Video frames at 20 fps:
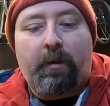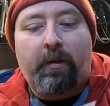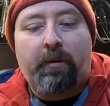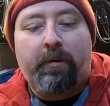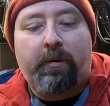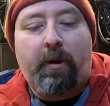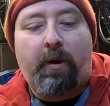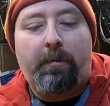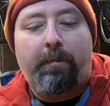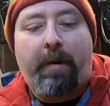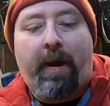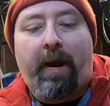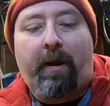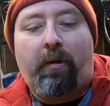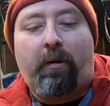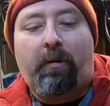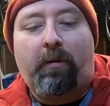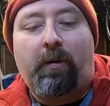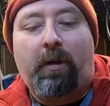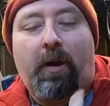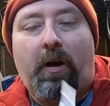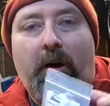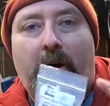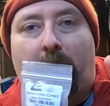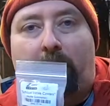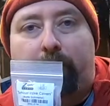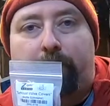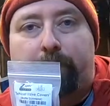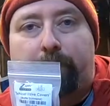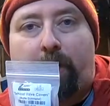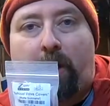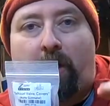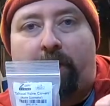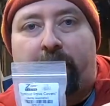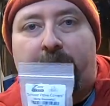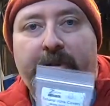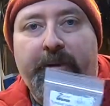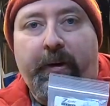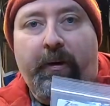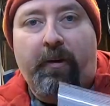gunmetal
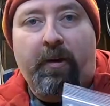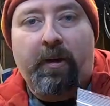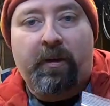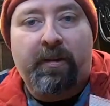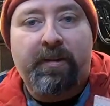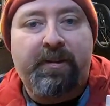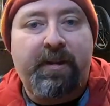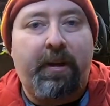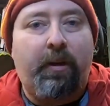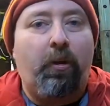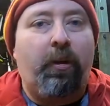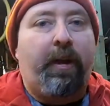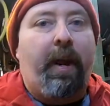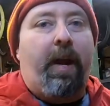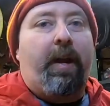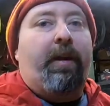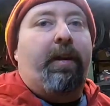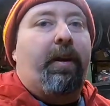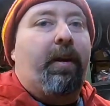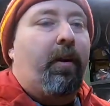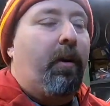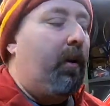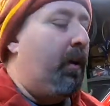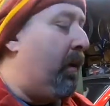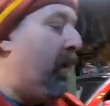covers here. Let's take a look at it here.